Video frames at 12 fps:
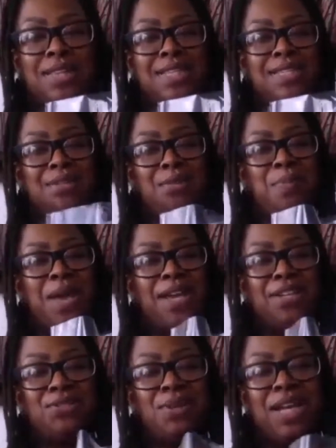this little
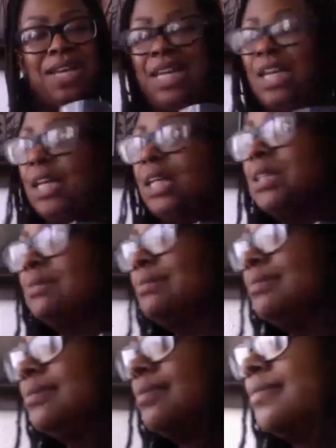package right here
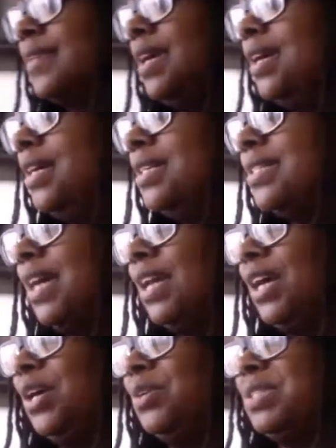is going
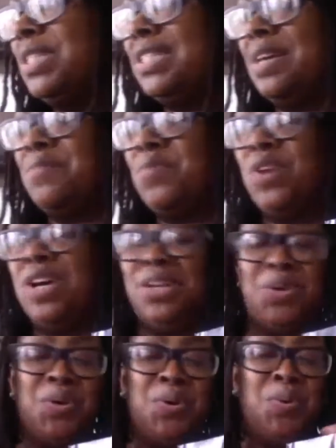to go to someone
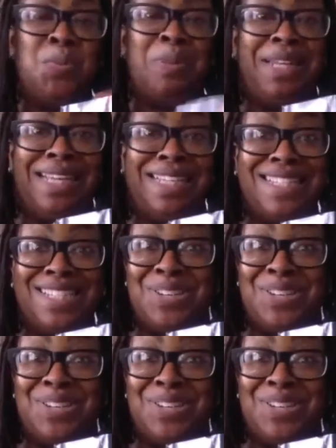who placed